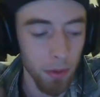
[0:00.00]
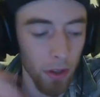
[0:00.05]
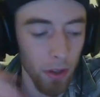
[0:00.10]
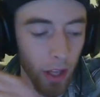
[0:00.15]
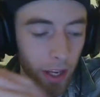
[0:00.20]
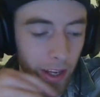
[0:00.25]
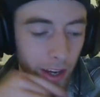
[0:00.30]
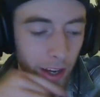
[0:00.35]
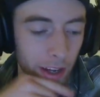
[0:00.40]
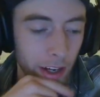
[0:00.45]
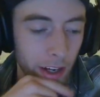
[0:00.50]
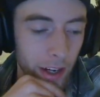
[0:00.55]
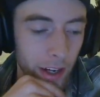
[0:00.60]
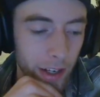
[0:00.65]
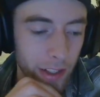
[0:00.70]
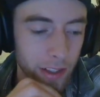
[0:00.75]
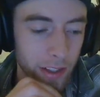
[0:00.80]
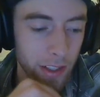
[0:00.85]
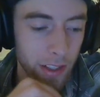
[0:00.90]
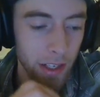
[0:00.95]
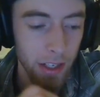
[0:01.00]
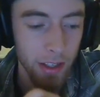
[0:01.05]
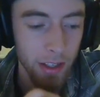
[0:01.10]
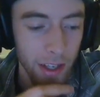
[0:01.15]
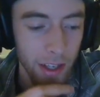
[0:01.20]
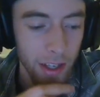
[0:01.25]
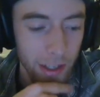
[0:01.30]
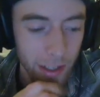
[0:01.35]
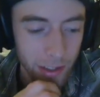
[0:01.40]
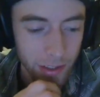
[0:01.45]
Like I guess like
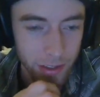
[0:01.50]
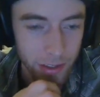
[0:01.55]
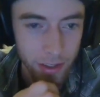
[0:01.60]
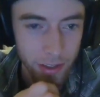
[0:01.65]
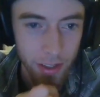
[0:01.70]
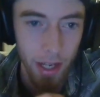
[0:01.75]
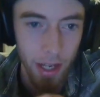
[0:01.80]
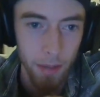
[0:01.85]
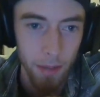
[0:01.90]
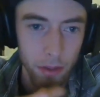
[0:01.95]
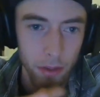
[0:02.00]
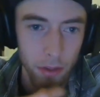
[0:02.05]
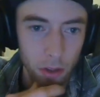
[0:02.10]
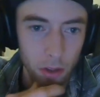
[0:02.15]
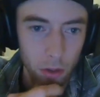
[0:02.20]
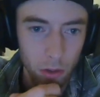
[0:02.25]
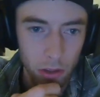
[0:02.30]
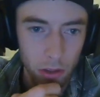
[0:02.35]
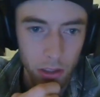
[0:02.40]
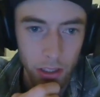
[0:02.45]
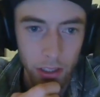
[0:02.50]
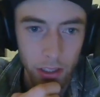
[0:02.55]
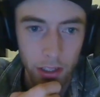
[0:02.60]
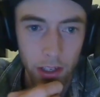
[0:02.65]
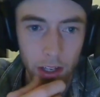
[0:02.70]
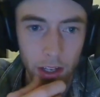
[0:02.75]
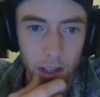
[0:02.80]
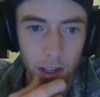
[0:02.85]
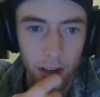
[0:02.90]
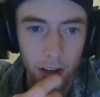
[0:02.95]
Kins,
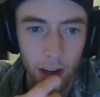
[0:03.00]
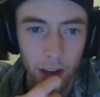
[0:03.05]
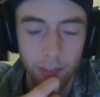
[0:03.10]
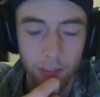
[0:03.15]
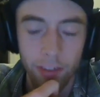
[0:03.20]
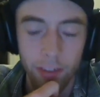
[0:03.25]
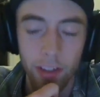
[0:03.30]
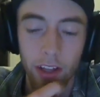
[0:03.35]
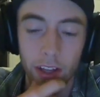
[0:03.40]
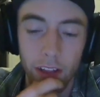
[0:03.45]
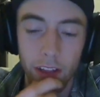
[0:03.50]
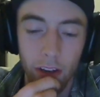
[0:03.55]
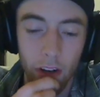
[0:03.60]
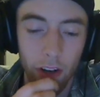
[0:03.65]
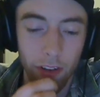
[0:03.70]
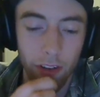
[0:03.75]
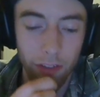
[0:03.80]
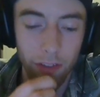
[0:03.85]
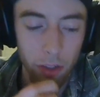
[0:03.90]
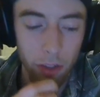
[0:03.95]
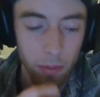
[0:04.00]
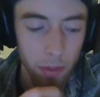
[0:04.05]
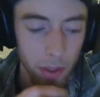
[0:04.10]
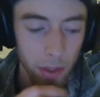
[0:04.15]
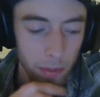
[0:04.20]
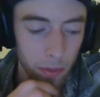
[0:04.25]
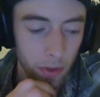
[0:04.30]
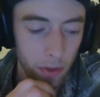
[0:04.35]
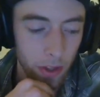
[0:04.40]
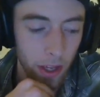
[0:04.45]
absolutely. I feel like there are a few
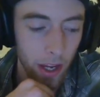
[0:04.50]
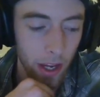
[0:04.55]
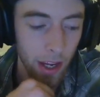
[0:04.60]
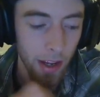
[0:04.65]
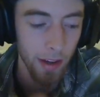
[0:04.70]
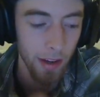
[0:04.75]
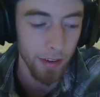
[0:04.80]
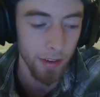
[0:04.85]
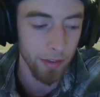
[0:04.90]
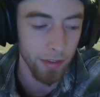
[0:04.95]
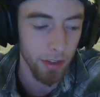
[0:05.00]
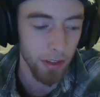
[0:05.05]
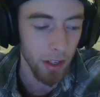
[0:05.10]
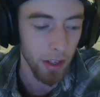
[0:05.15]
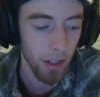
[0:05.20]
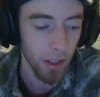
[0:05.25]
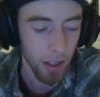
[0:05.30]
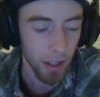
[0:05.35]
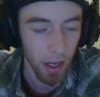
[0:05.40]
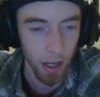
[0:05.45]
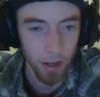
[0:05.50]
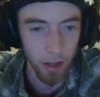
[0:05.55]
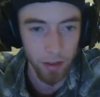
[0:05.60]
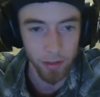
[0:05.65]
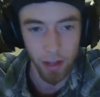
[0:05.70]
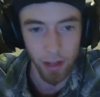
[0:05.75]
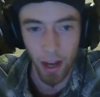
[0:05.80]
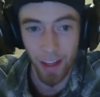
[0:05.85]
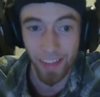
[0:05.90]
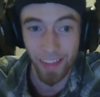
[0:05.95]
people that have kind
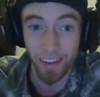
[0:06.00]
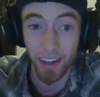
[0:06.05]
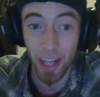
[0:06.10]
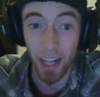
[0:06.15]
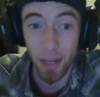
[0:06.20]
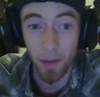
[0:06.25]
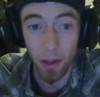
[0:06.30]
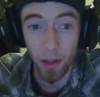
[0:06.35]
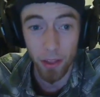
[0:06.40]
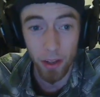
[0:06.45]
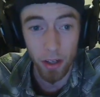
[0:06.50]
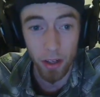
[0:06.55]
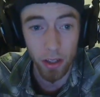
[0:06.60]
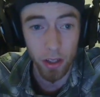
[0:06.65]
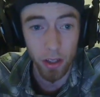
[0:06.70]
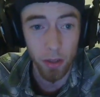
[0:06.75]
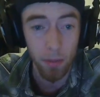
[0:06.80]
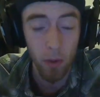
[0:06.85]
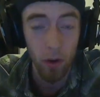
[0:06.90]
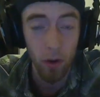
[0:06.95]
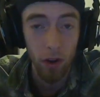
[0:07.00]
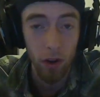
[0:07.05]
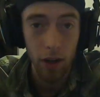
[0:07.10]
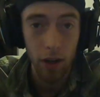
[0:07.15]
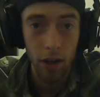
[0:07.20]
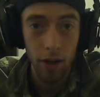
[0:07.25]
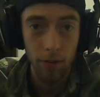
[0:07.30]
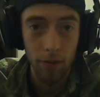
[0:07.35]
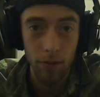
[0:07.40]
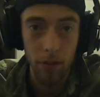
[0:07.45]
of gotten their name out there a little more
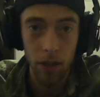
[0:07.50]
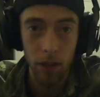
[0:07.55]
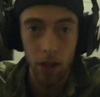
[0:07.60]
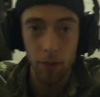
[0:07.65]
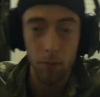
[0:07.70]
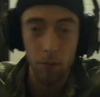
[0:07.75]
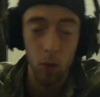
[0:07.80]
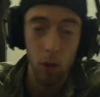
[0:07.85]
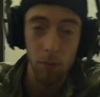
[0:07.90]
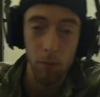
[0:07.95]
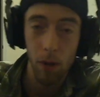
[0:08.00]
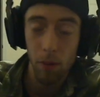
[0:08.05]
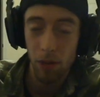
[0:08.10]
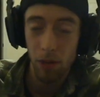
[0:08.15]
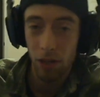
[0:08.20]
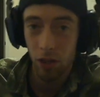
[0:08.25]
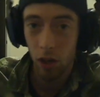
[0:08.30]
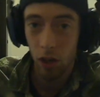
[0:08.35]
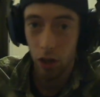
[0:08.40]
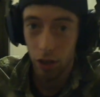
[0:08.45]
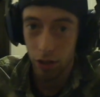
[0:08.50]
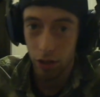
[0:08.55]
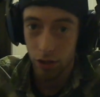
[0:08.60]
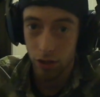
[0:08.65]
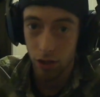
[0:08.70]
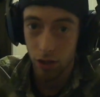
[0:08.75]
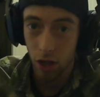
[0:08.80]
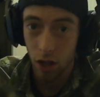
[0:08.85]
and become more public knowledge